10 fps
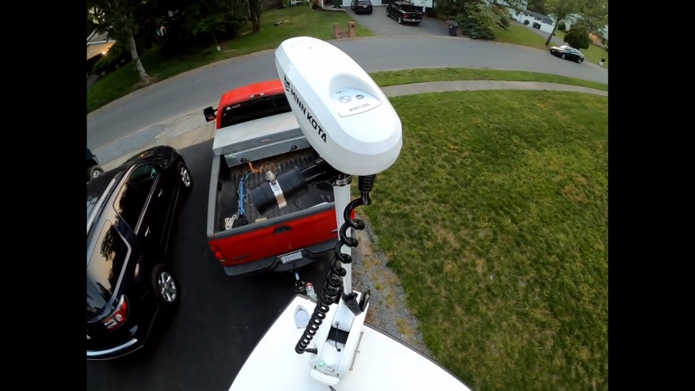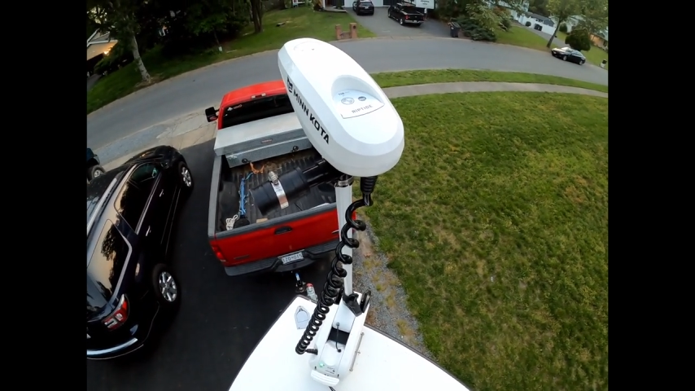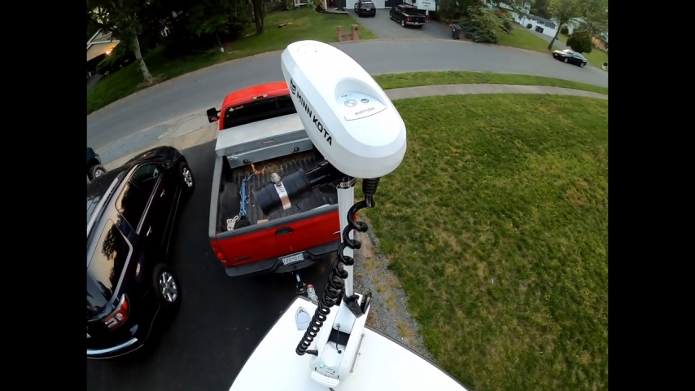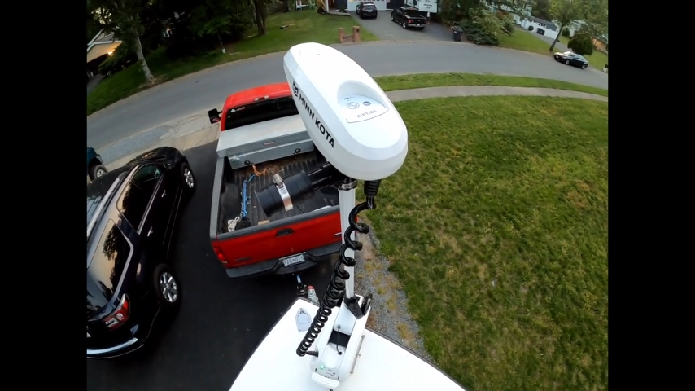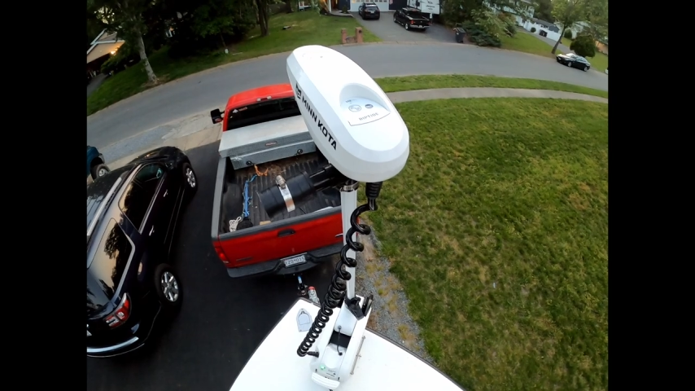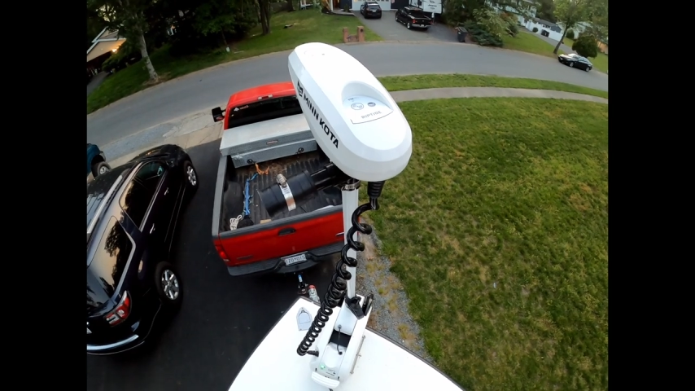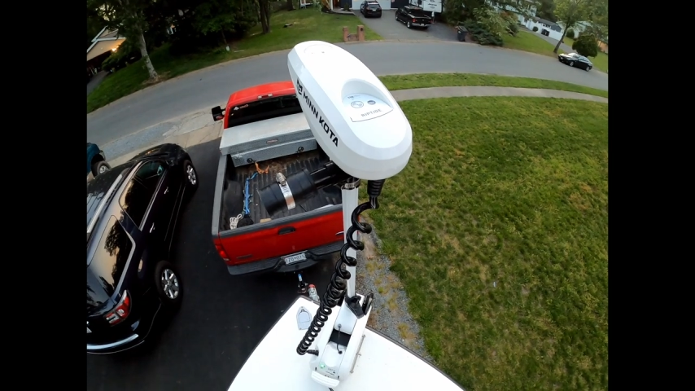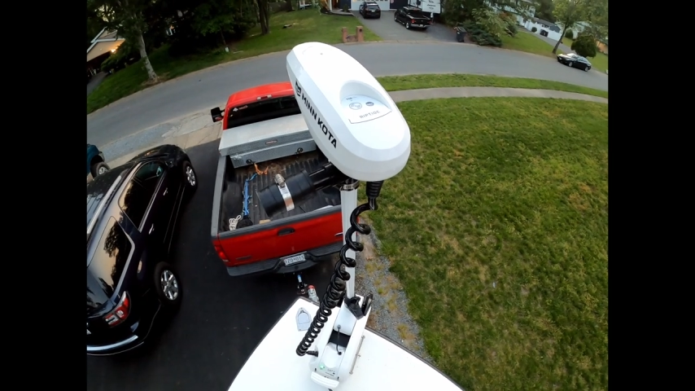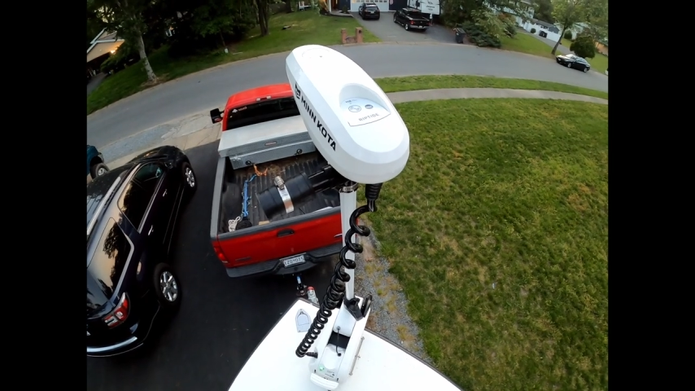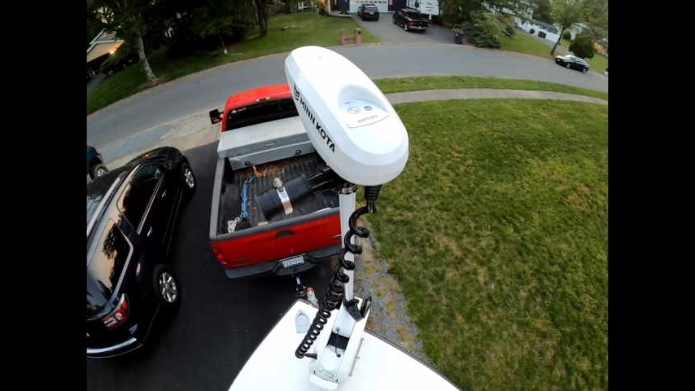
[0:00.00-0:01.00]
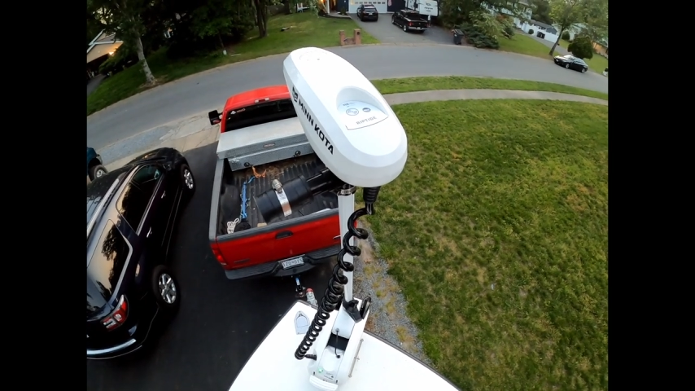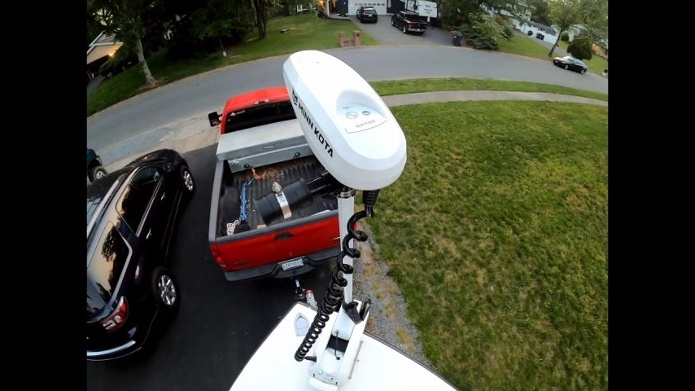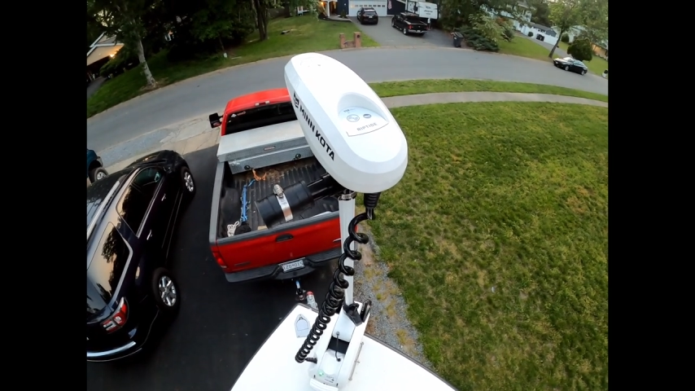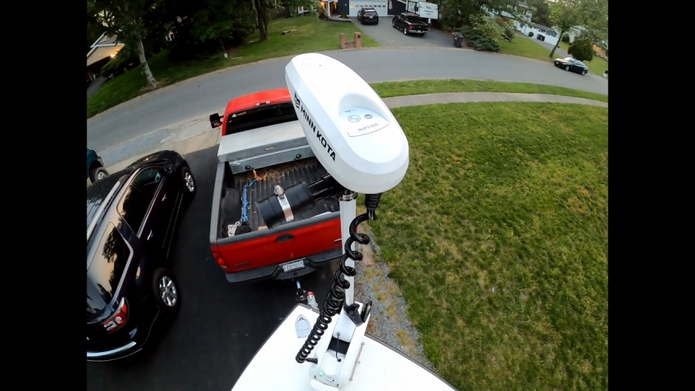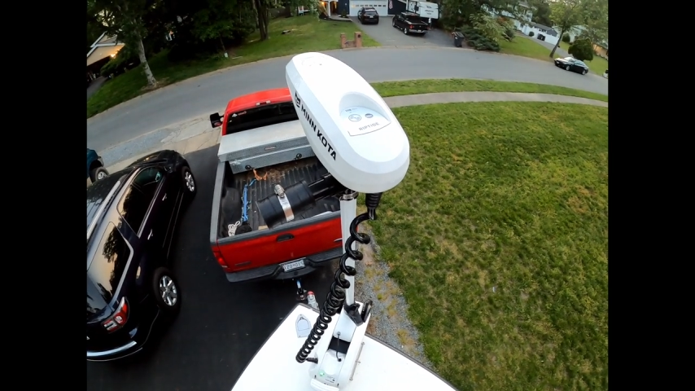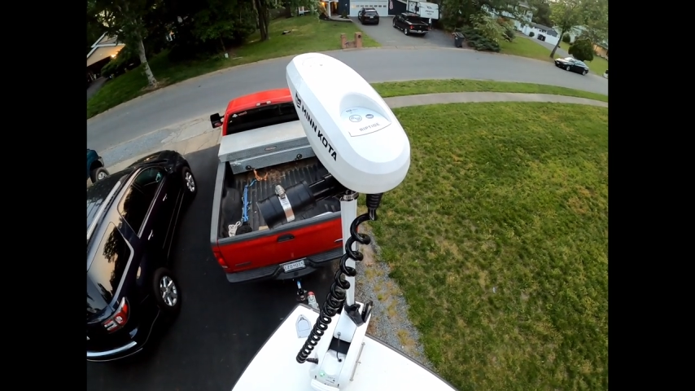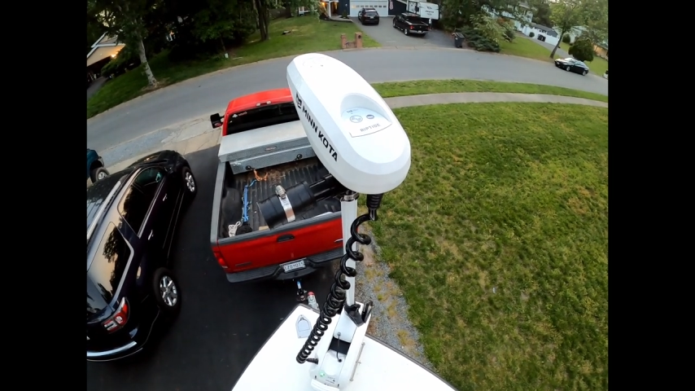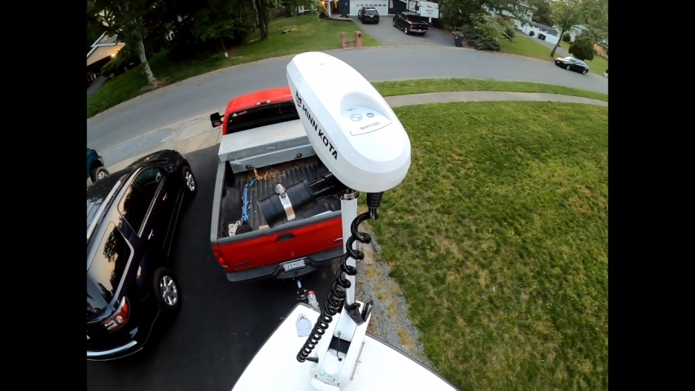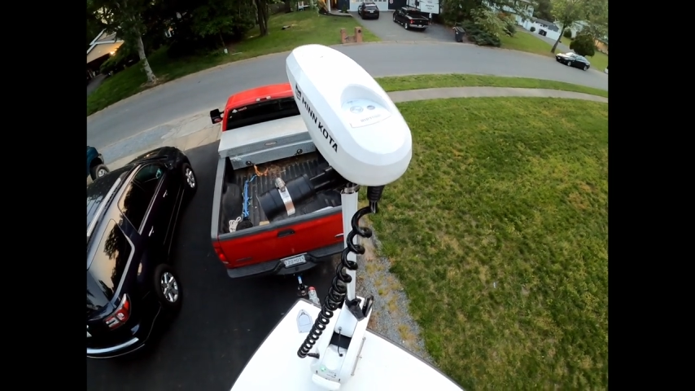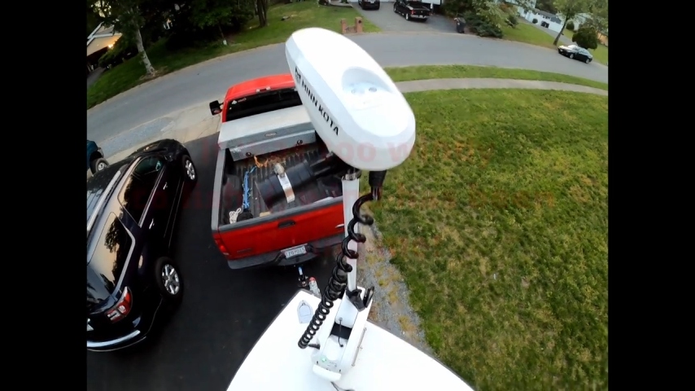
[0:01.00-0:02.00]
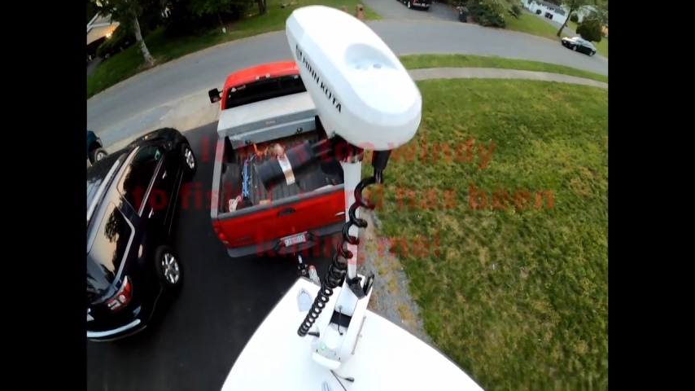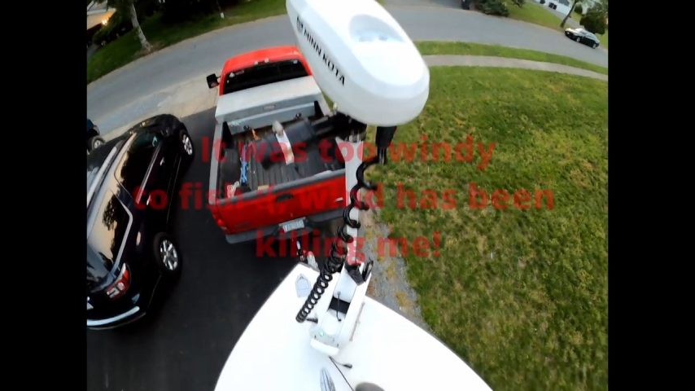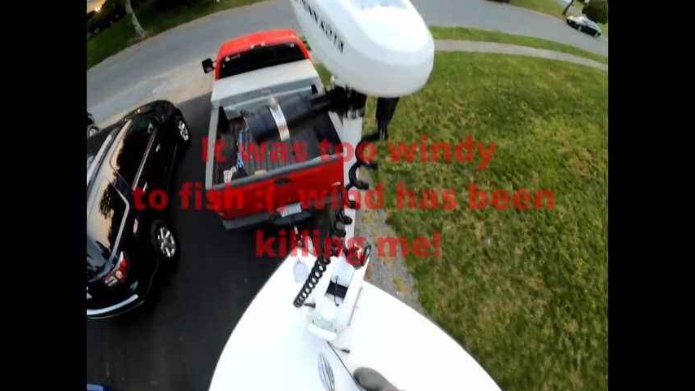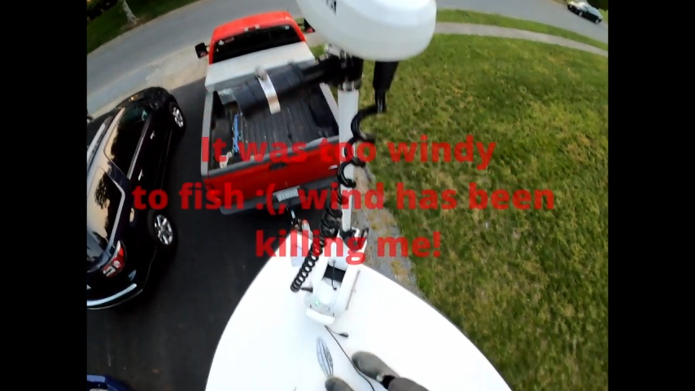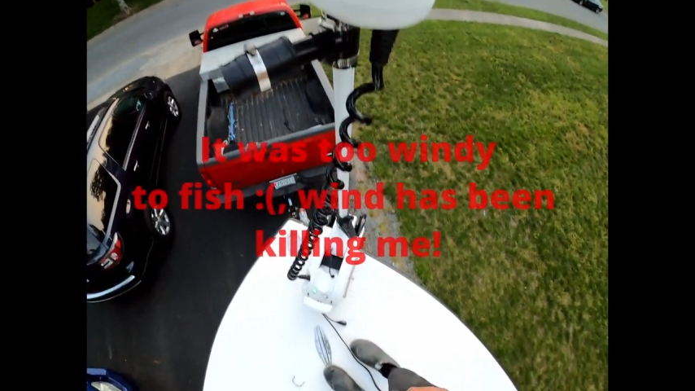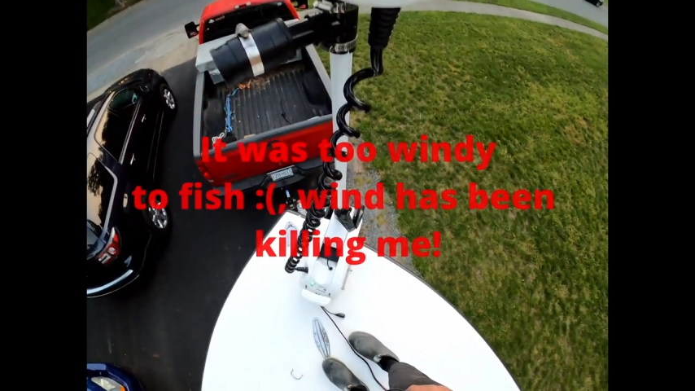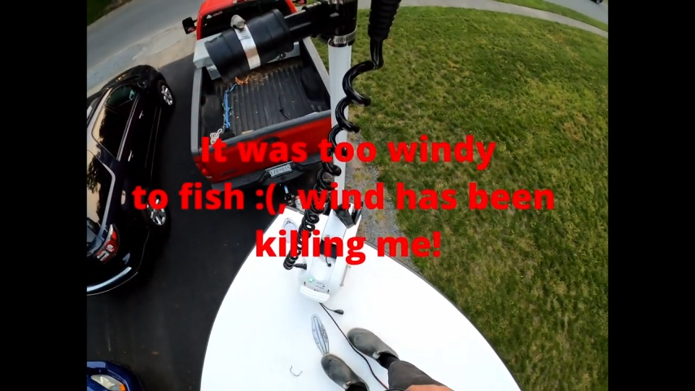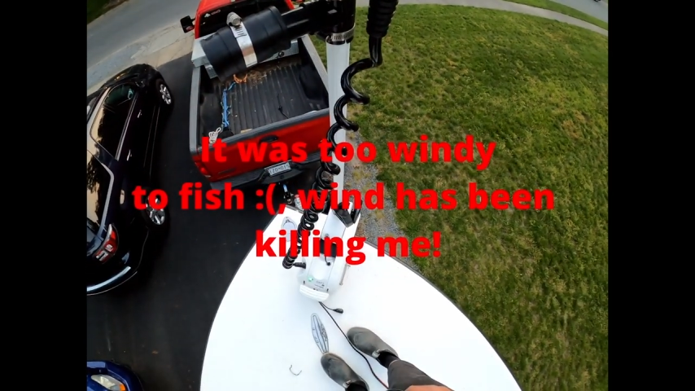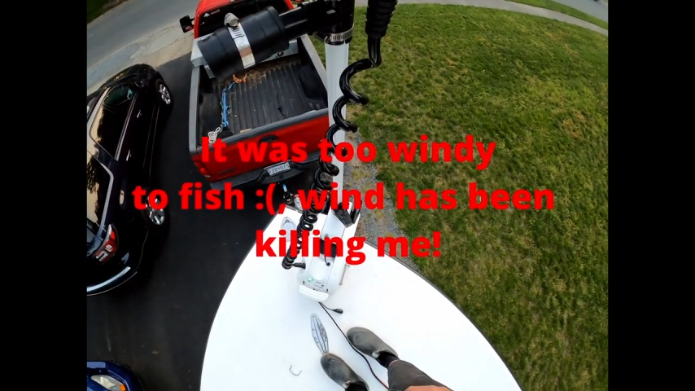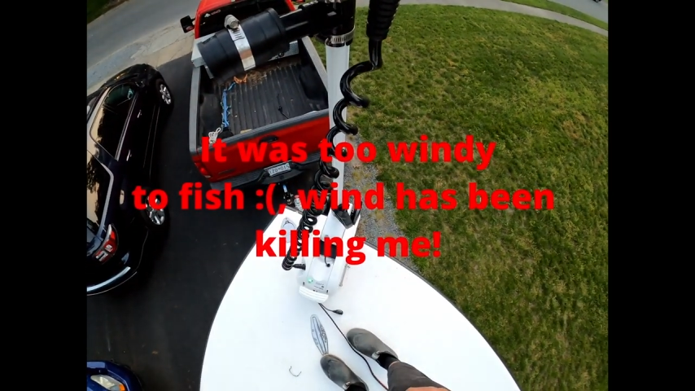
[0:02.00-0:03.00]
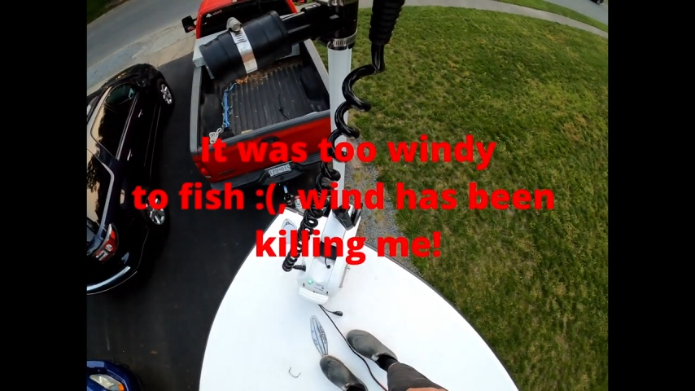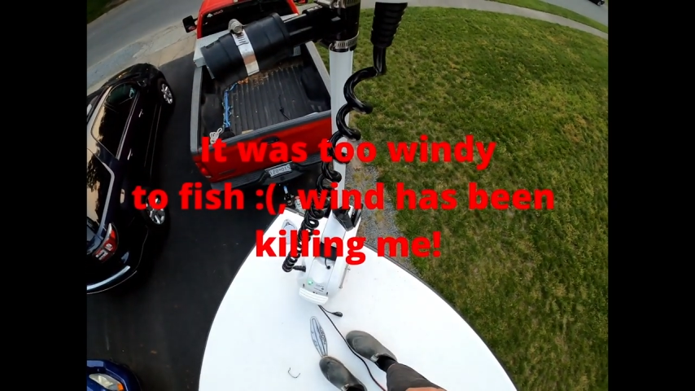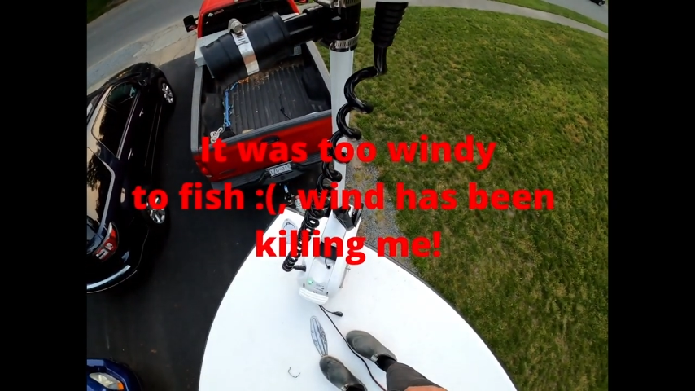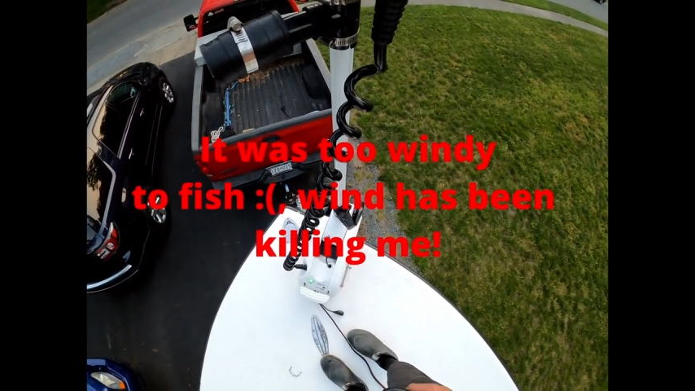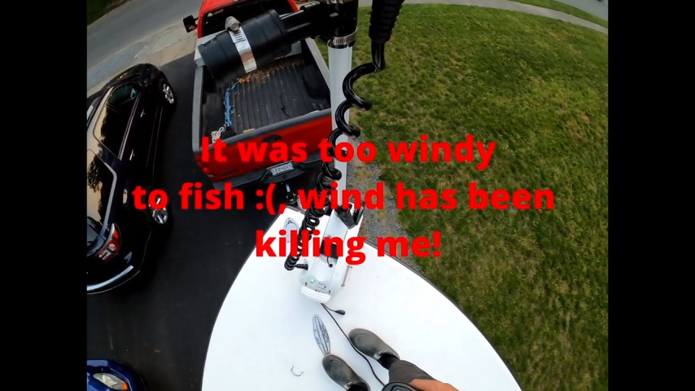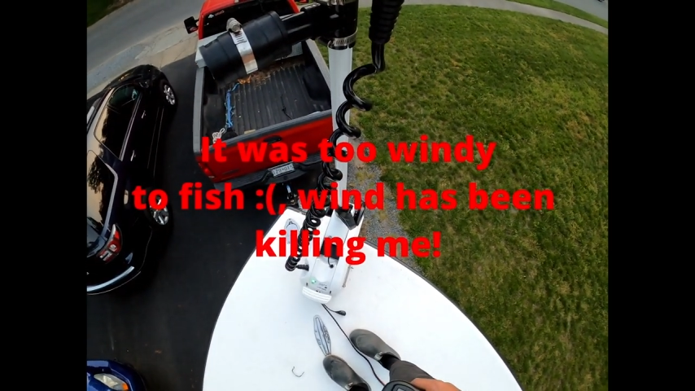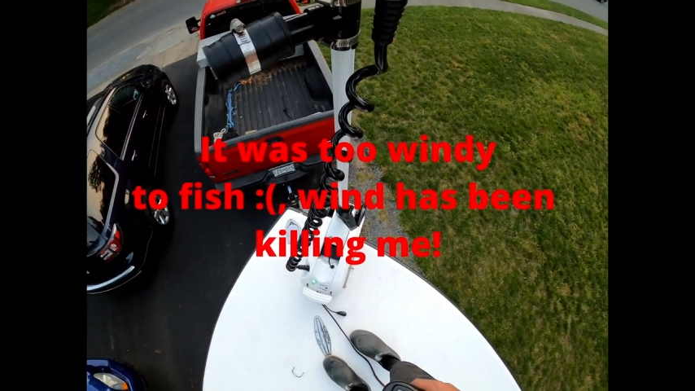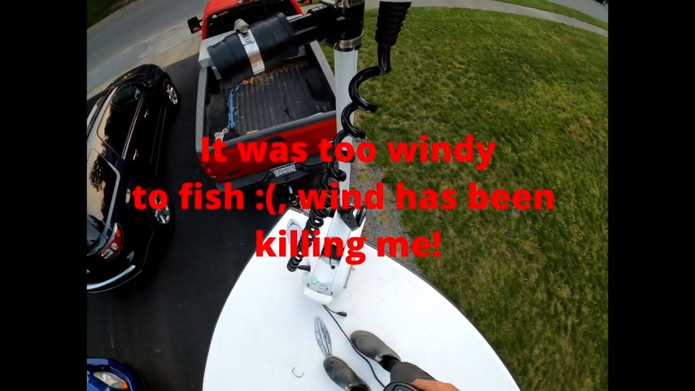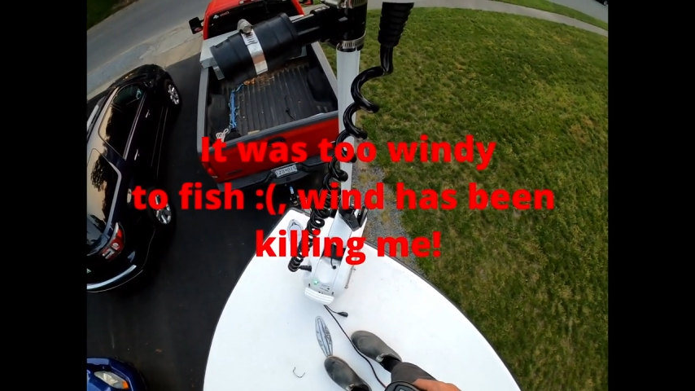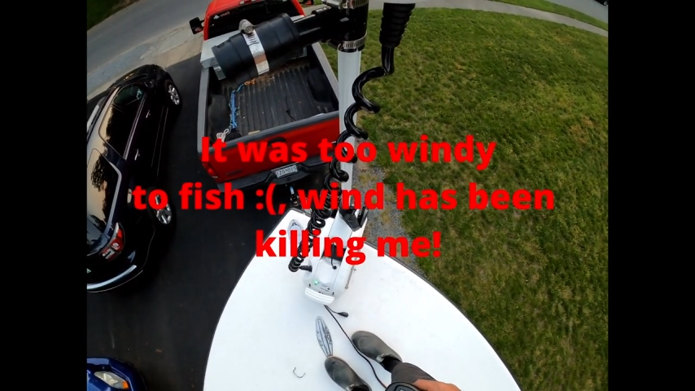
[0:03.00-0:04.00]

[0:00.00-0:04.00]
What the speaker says: Nobody's mouth can be seen.